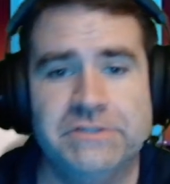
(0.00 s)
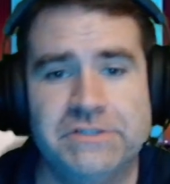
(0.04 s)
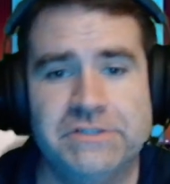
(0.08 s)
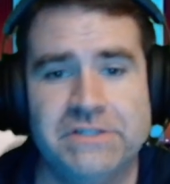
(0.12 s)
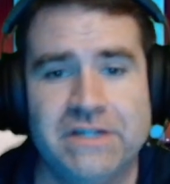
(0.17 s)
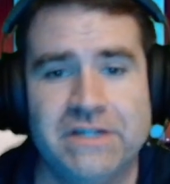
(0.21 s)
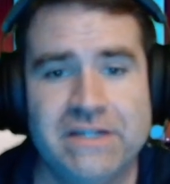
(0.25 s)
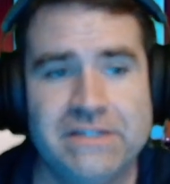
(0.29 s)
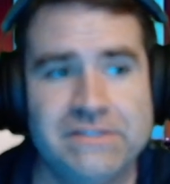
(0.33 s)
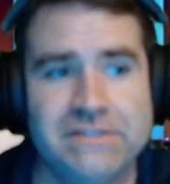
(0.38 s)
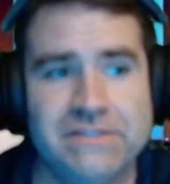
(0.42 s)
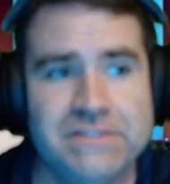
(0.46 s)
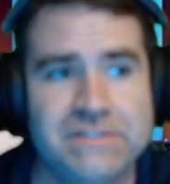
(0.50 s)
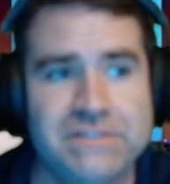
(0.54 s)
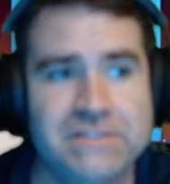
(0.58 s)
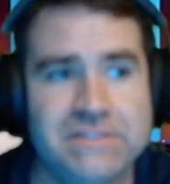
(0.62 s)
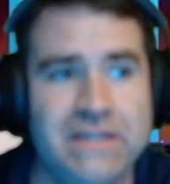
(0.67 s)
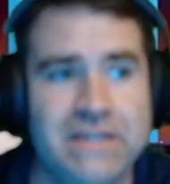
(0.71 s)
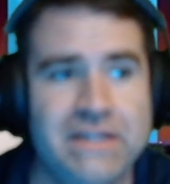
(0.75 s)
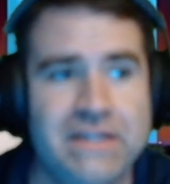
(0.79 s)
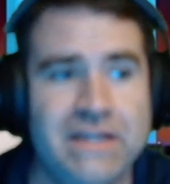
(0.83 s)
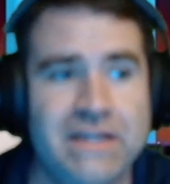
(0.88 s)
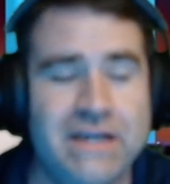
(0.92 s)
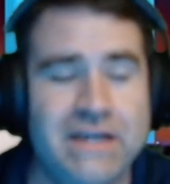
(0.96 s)
dice,
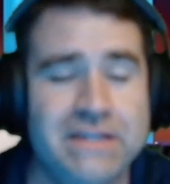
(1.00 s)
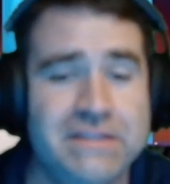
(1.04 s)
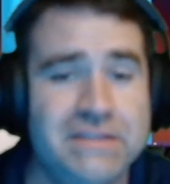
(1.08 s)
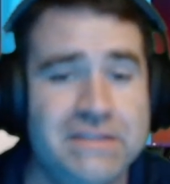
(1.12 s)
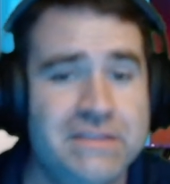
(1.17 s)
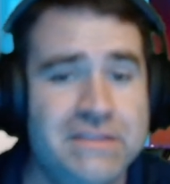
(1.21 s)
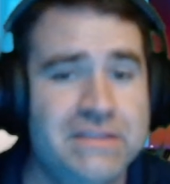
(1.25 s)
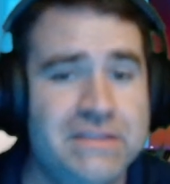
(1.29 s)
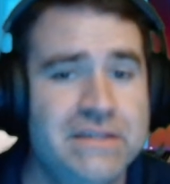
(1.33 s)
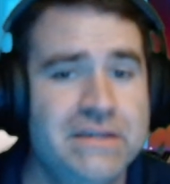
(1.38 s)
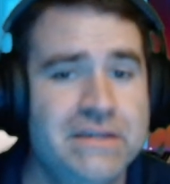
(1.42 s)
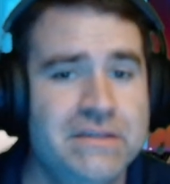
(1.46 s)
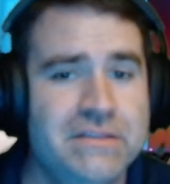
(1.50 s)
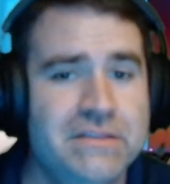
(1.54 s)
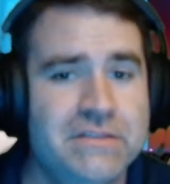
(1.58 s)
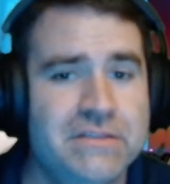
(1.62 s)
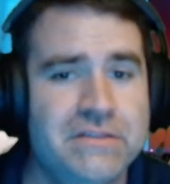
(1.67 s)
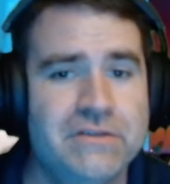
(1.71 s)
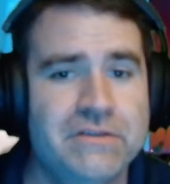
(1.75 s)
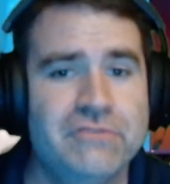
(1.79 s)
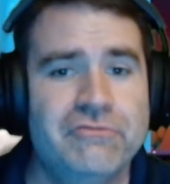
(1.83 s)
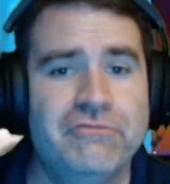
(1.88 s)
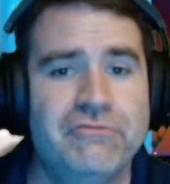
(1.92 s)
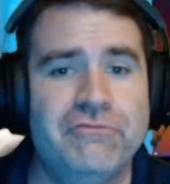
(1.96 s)
and I think
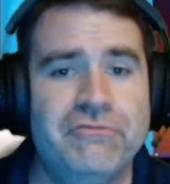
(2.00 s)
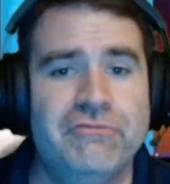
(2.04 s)
they're